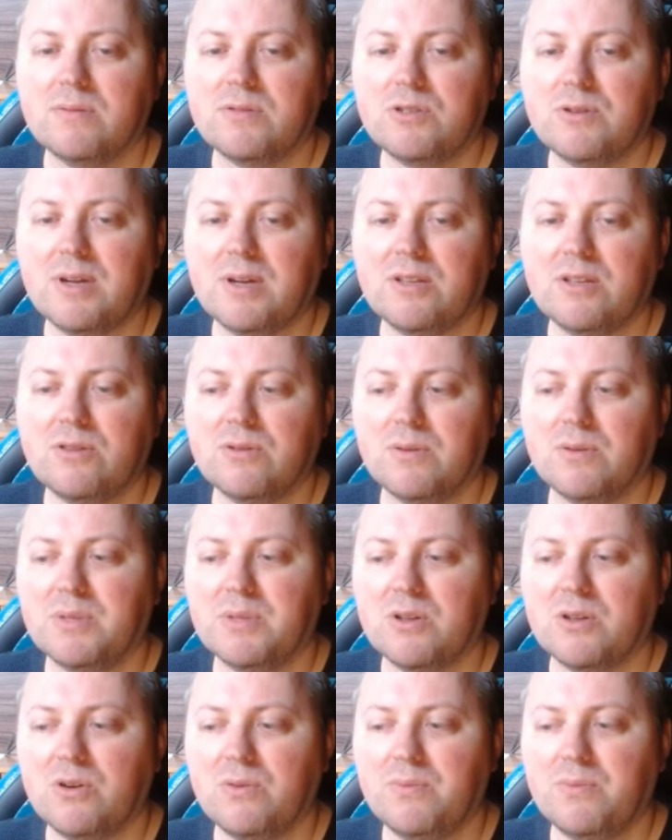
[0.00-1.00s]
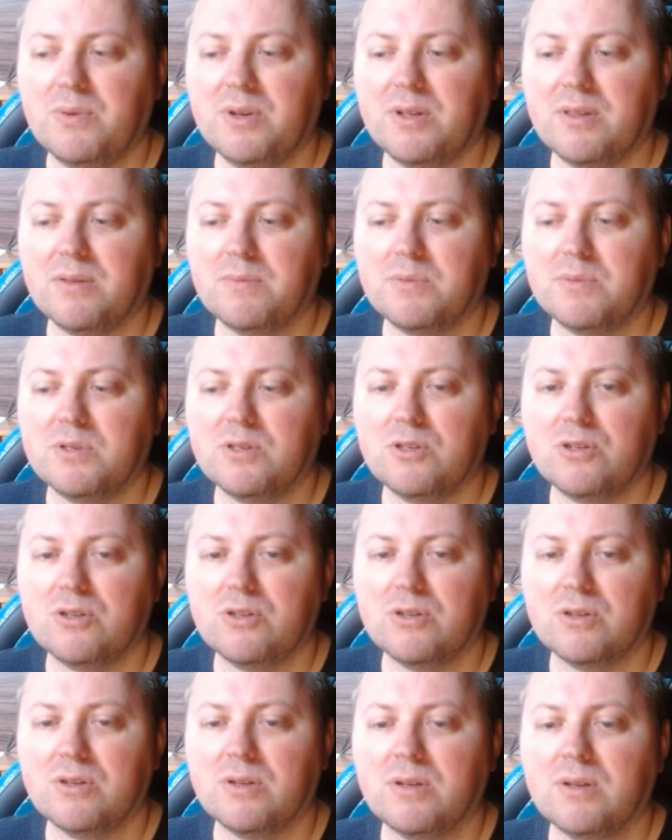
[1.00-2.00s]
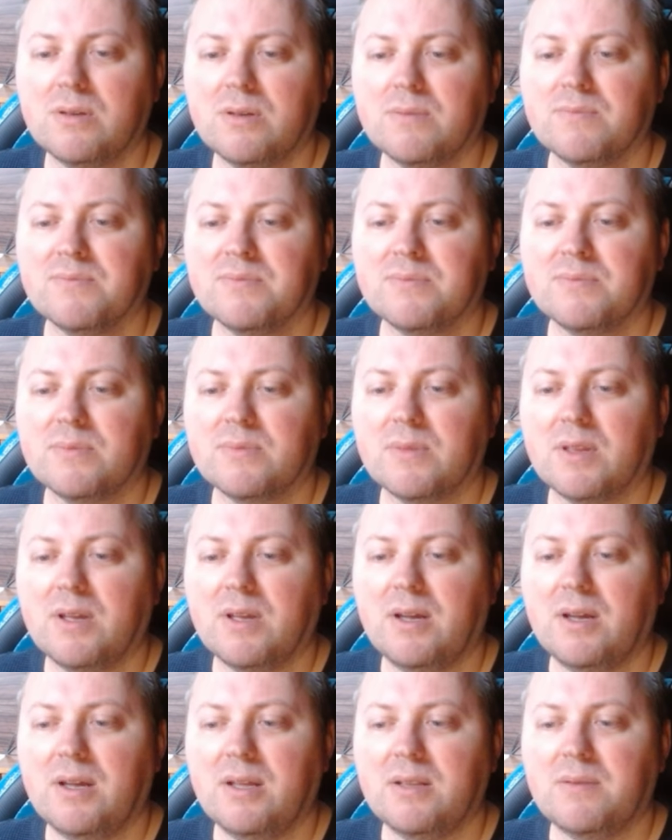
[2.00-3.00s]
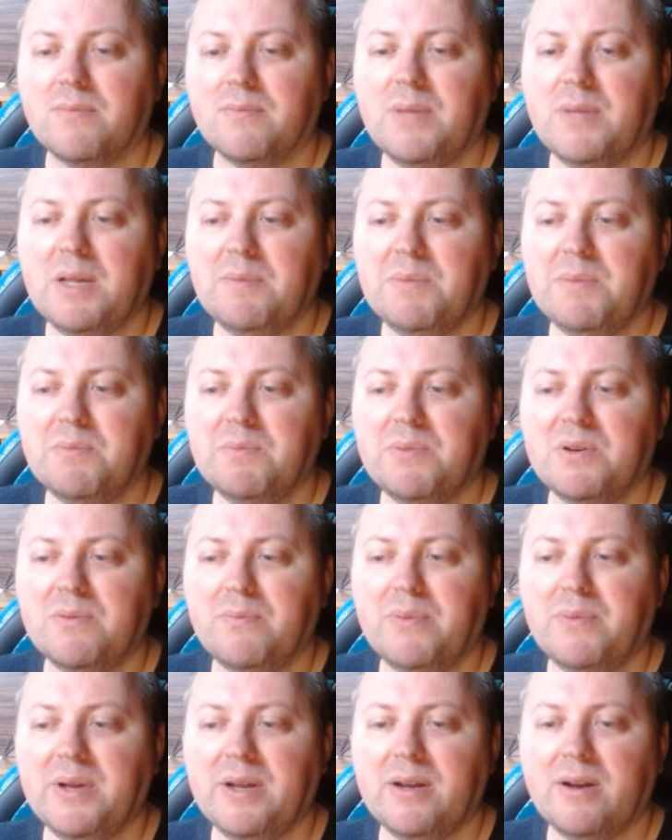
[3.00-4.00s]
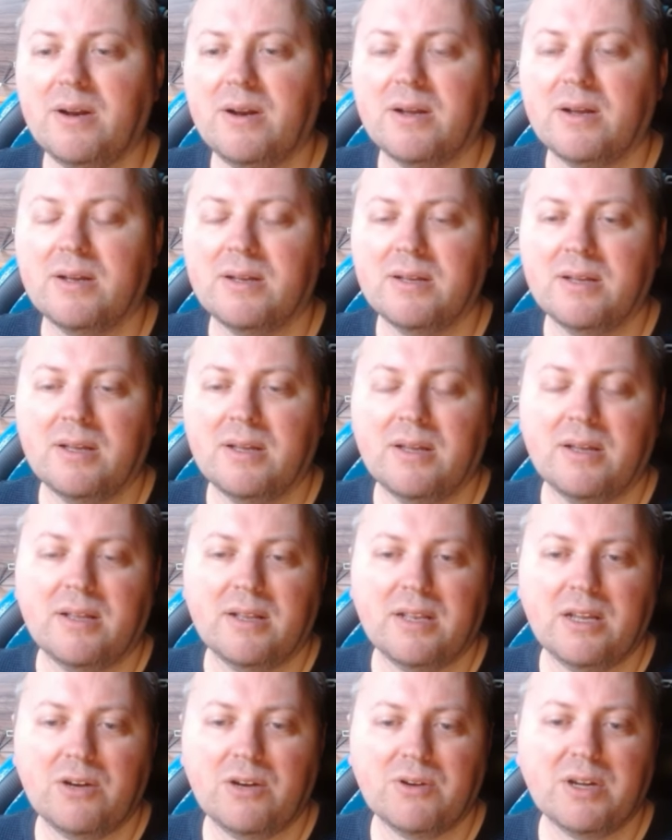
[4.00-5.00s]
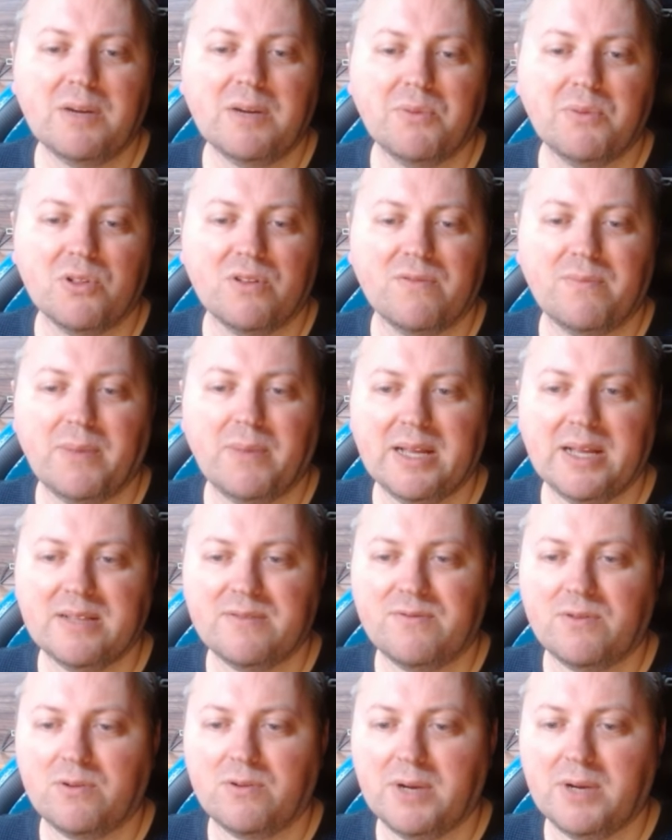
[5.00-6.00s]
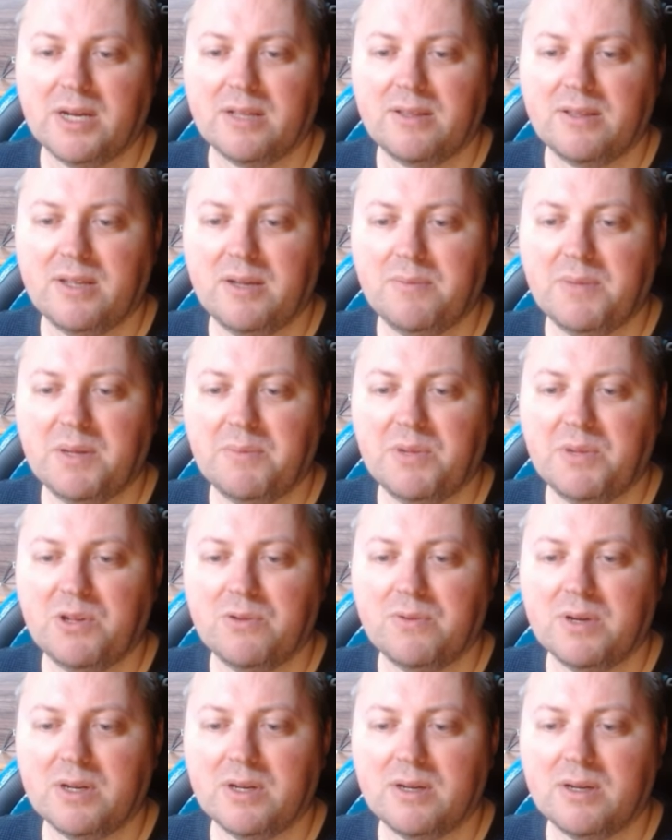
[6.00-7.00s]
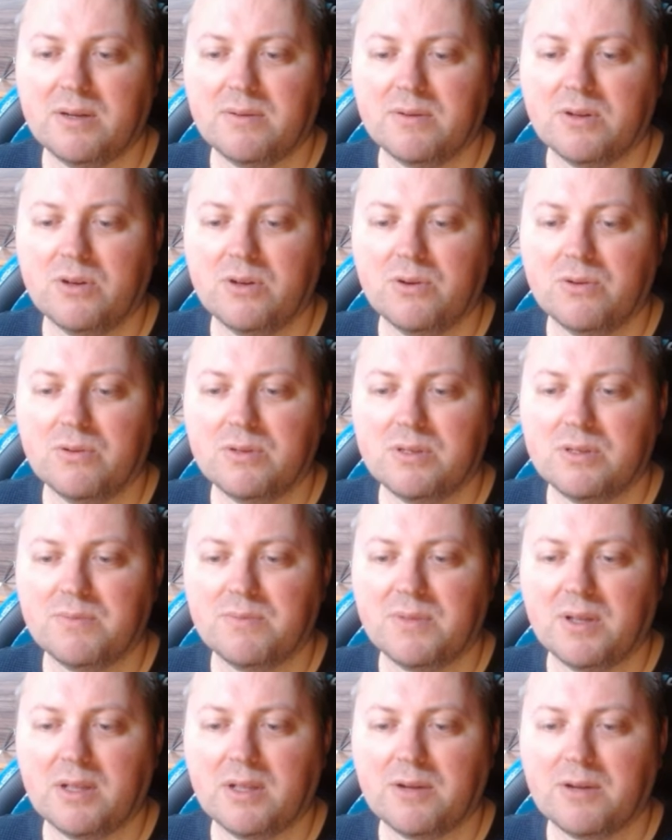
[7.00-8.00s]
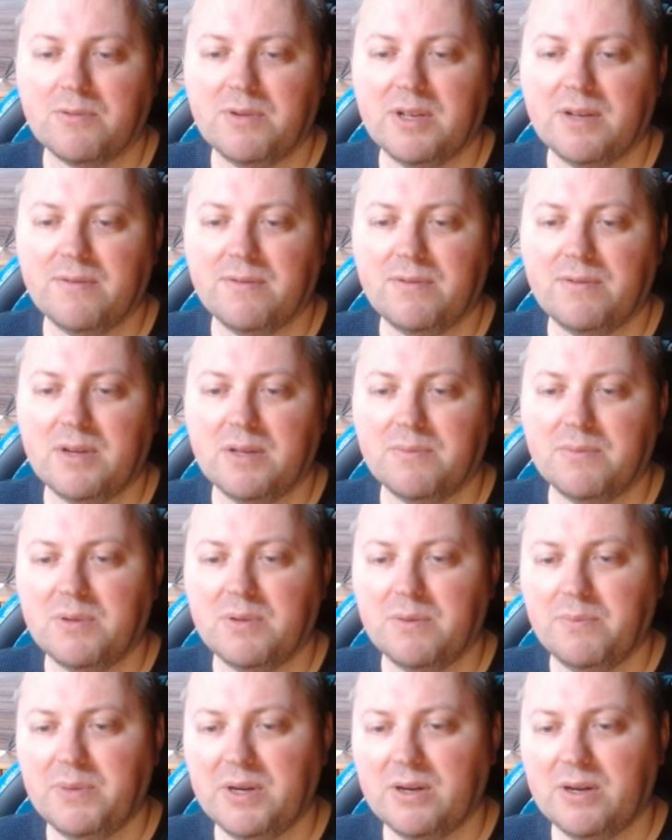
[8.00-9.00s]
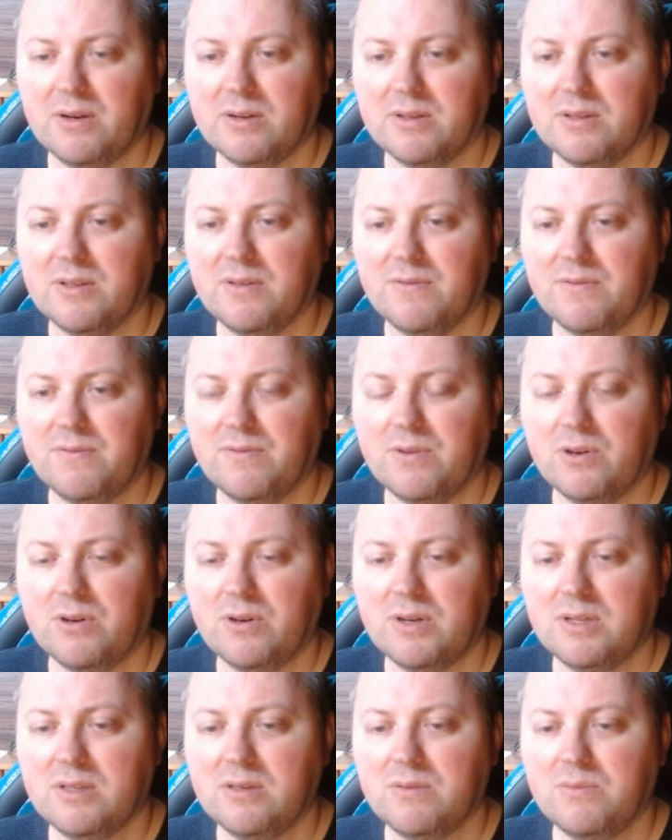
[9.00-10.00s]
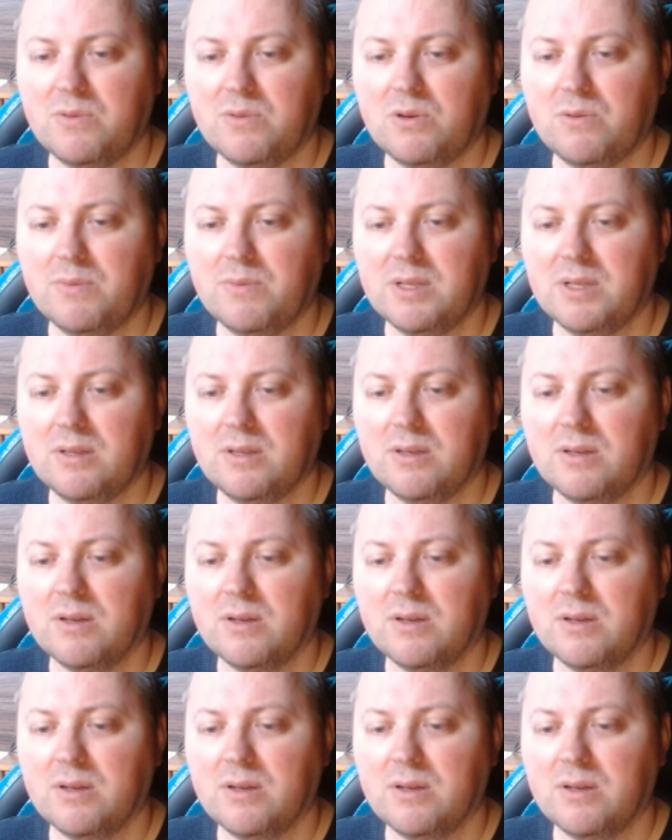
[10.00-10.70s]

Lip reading: trying to a bit opening the position, and maybe prepare now a couple of plans for white. Yeah, maybe you want to go something like queen f3 and prepare d4 at some moment,